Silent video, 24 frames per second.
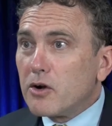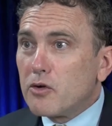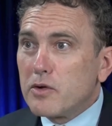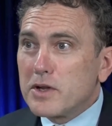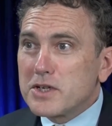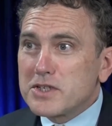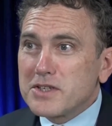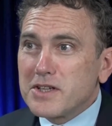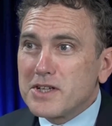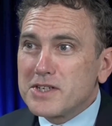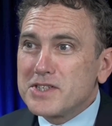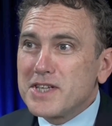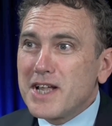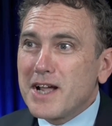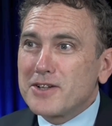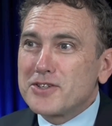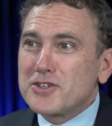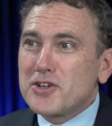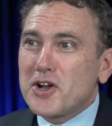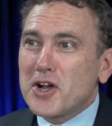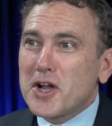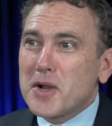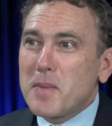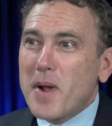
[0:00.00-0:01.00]
Chris, let's now
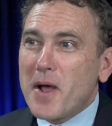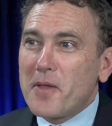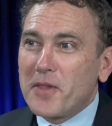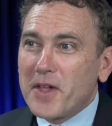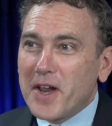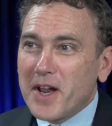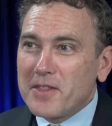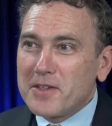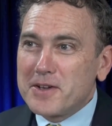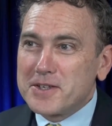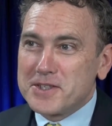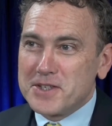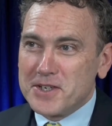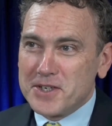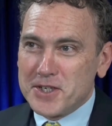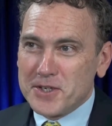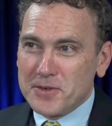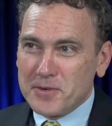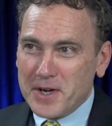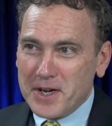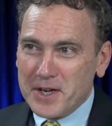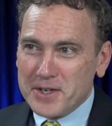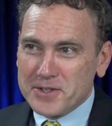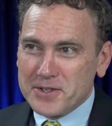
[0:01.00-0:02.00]
talk about the other
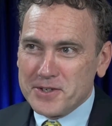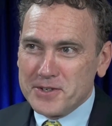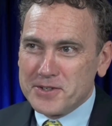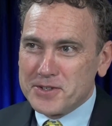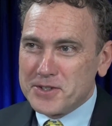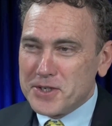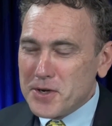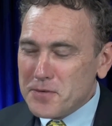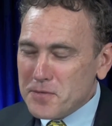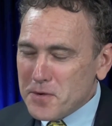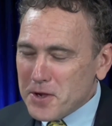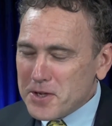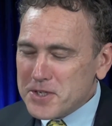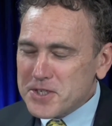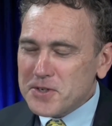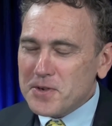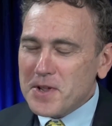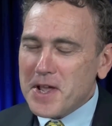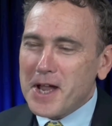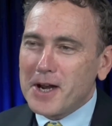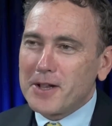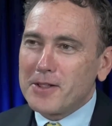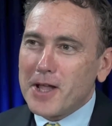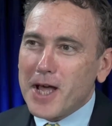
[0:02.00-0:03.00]
situations. You've
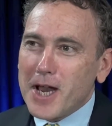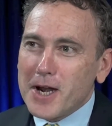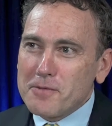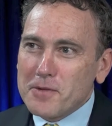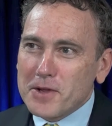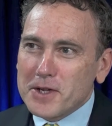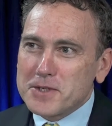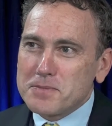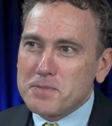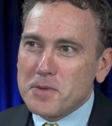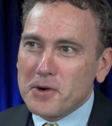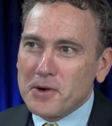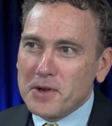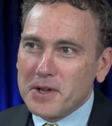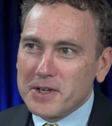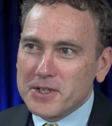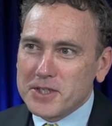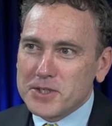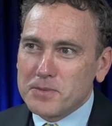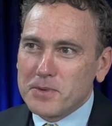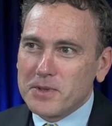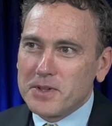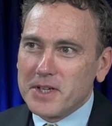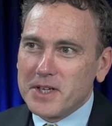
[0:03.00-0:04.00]
also had a lot of
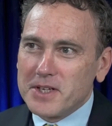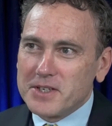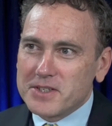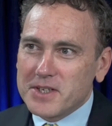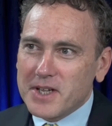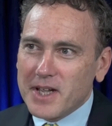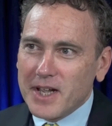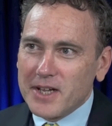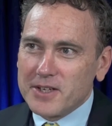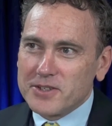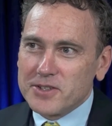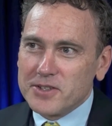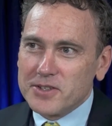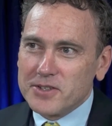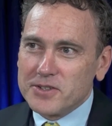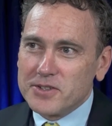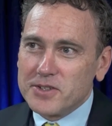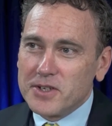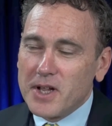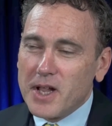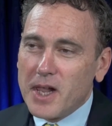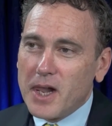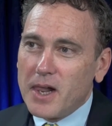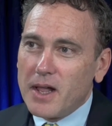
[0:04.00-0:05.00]
experience with these
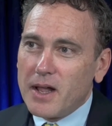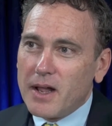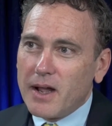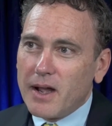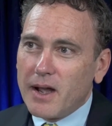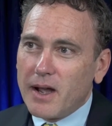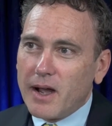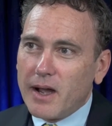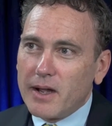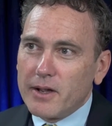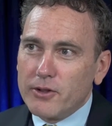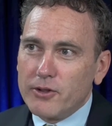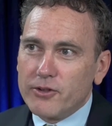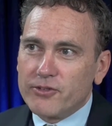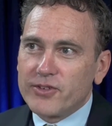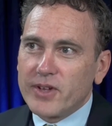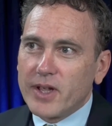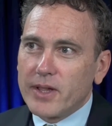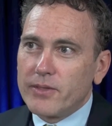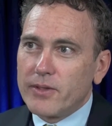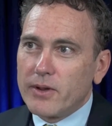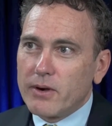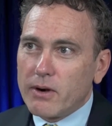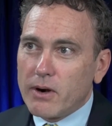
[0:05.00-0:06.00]
cases. You
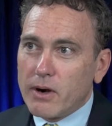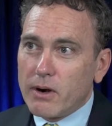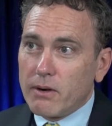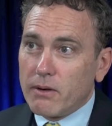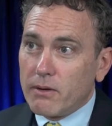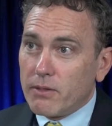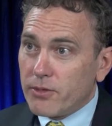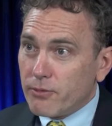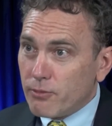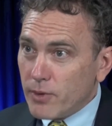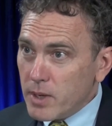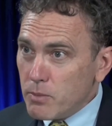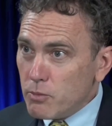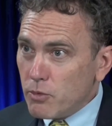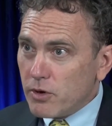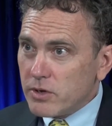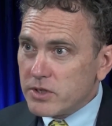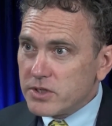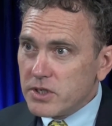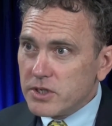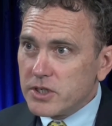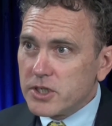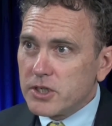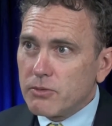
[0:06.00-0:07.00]
said there are 3
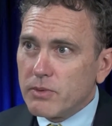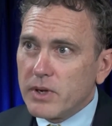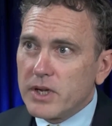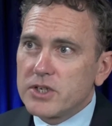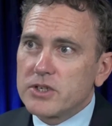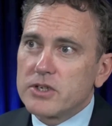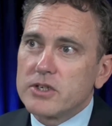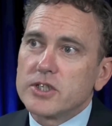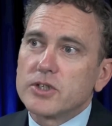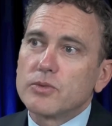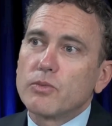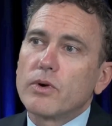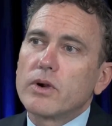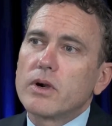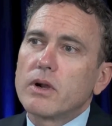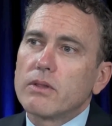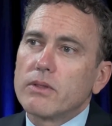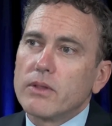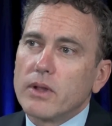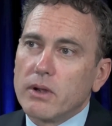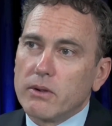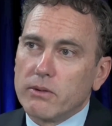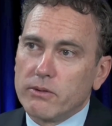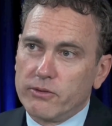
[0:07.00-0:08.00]
more situations. What
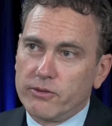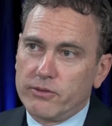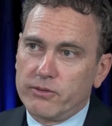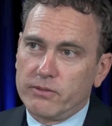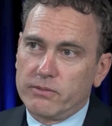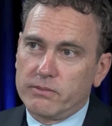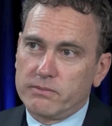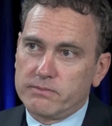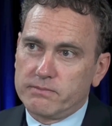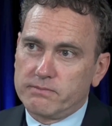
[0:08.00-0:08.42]
are those?